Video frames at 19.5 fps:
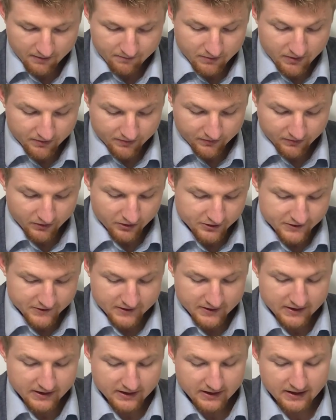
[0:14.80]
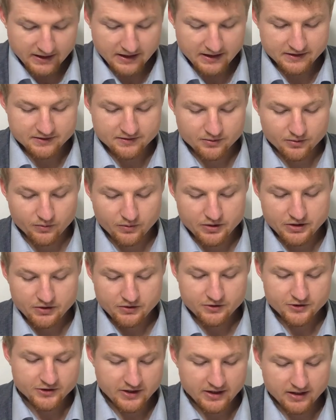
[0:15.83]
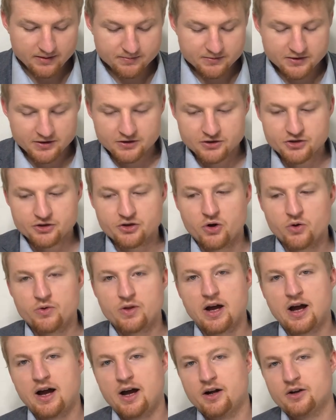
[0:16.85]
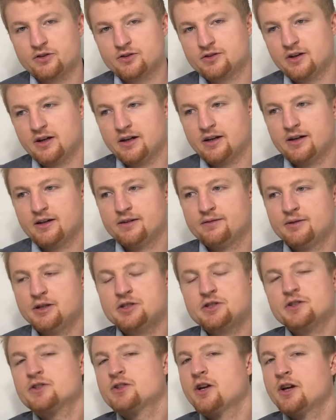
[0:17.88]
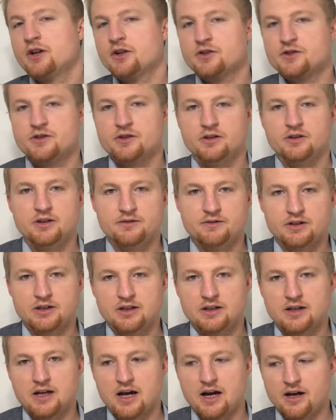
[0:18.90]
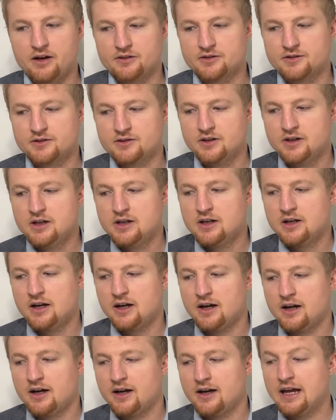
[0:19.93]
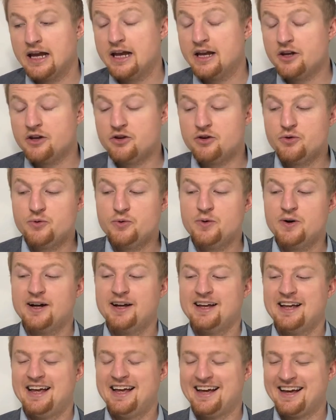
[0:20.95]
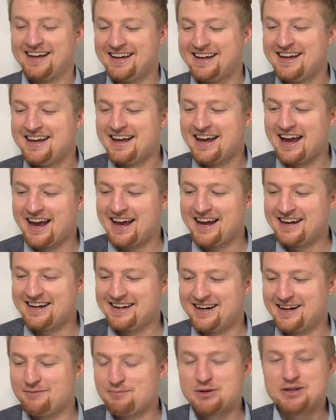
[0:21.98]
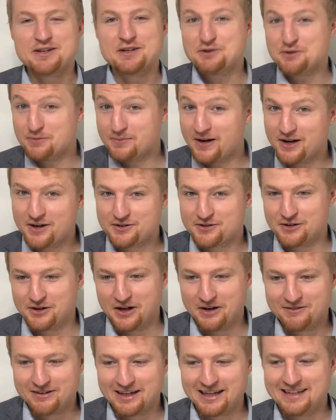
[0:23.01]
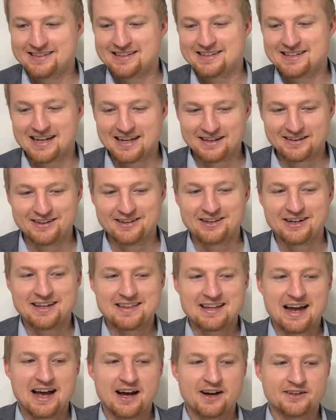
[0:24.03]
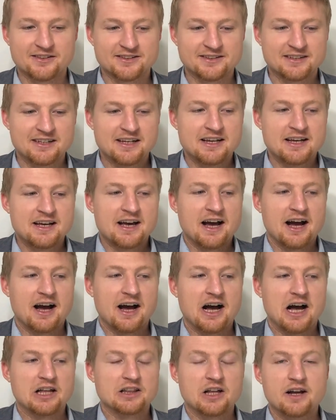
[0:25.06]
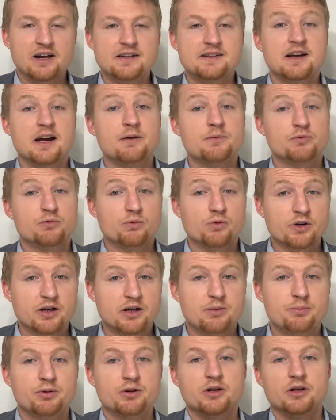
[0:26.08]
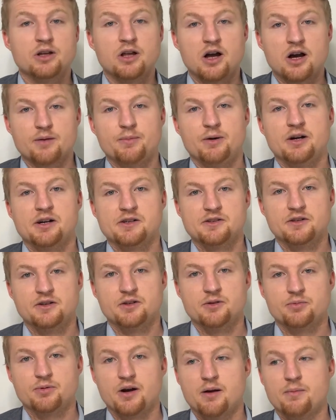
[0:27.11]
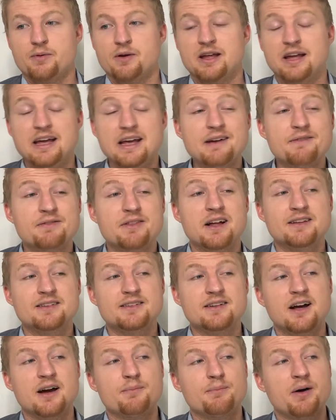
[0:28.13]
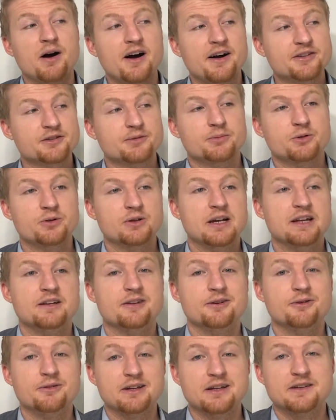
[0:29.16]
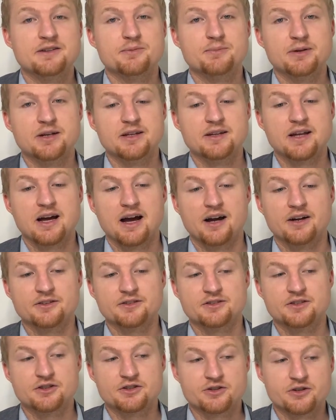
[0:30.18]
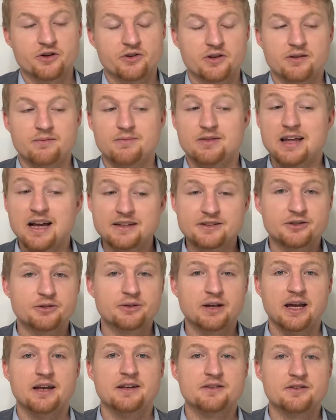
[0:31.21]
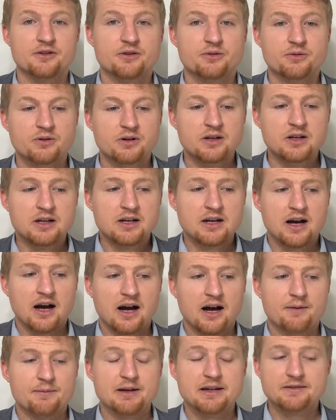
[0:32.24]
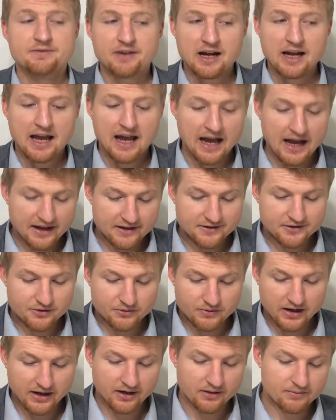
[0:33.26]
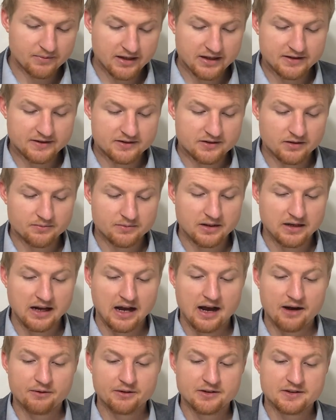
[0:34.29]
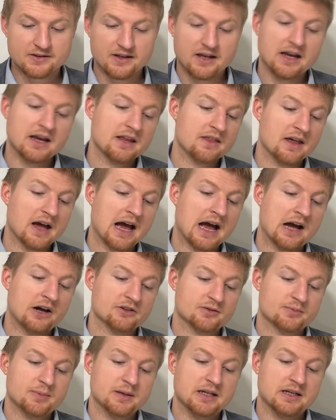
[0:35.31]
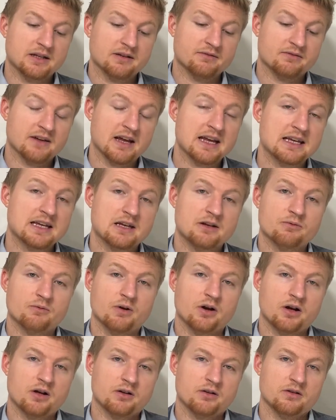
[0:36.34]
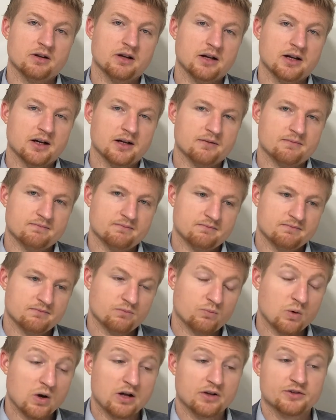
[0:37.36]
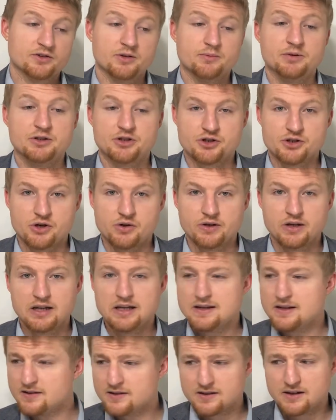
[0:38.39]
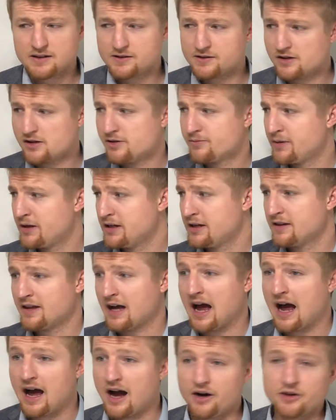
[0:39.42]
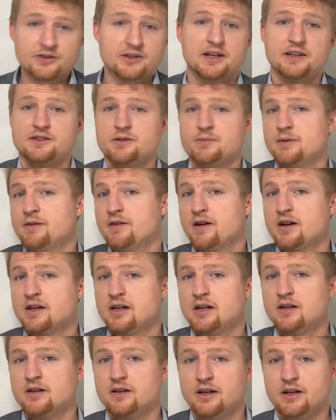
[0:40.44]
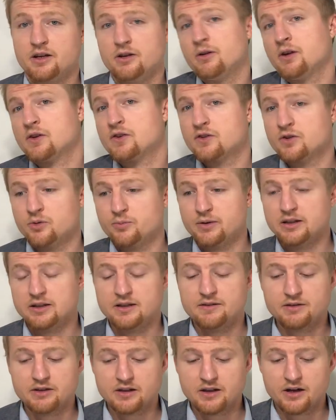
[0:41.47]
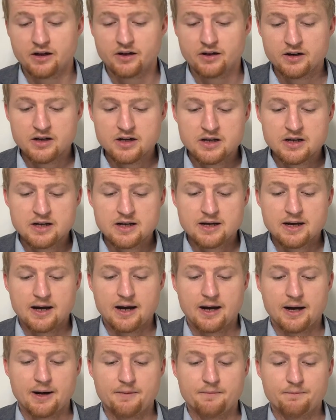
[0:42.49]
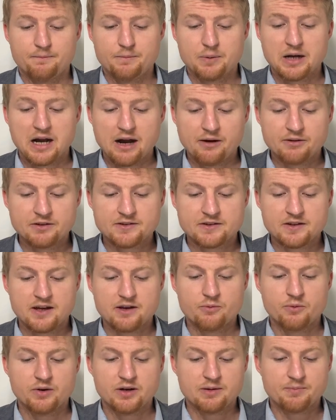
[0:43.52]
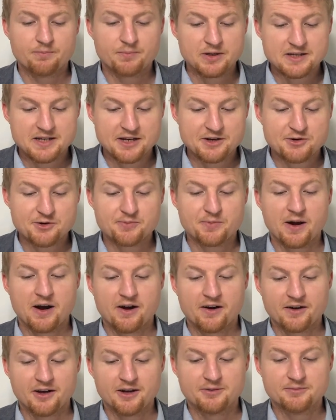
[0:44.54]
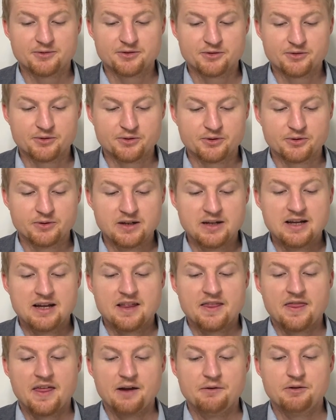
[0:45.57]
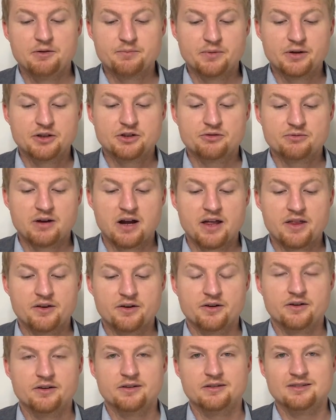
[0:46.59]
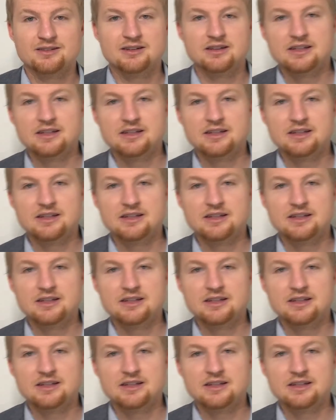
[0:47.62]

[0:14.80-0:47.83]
the first thing is when you set up to show the house, like let's just say you're still living in the house and you and potential buyers are coming in to take a look at the house. A lot of times we're going to put a lockbox on the property. If that's not possible and you need to be in the house to show them, that's okay too. If I had to recommend something, I would say the house being vacant while someone's showing it. Doesn't necessarily mean the house has to be vacant, like you could still be living there. But I would say when a potential buyer comes through, they would much rather